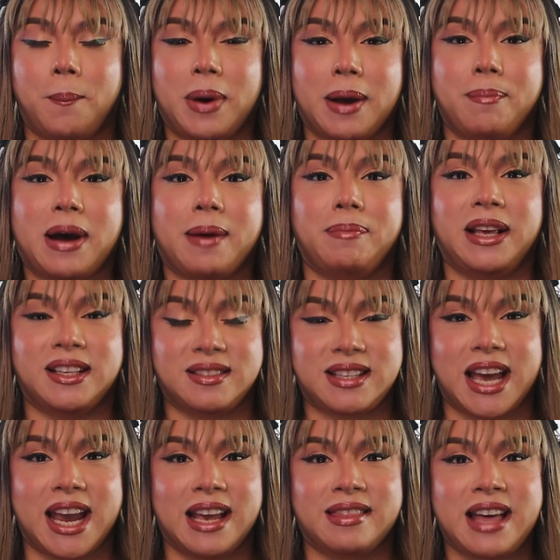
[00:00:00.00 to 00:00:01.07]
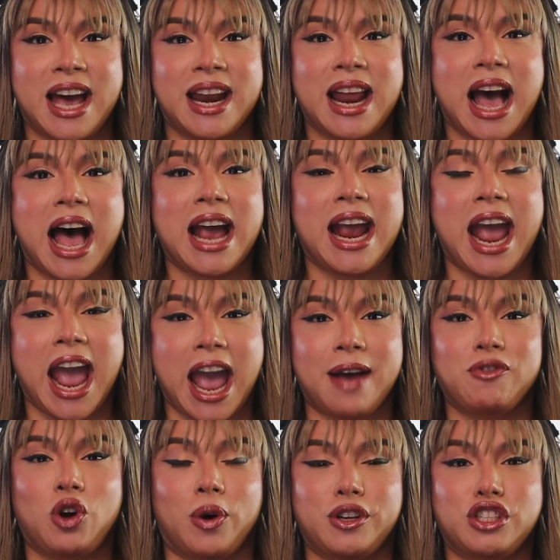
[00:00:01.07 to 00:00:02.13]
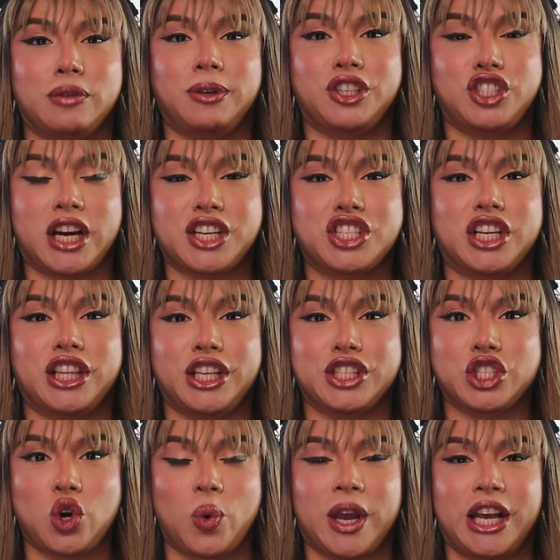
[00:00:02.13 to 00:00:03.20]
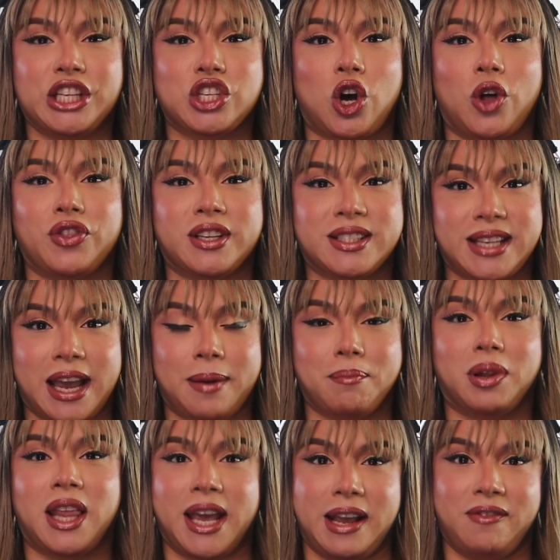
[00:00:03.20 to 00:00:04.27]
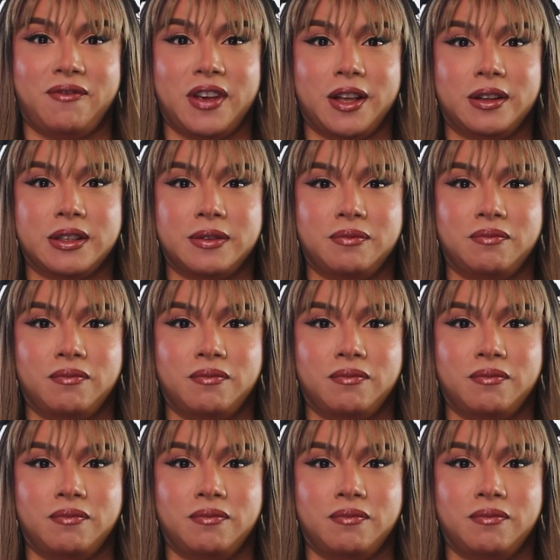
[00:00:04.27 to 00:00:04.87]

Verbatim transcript: But by me saying that, I am going to be judging these queens on the same playing field.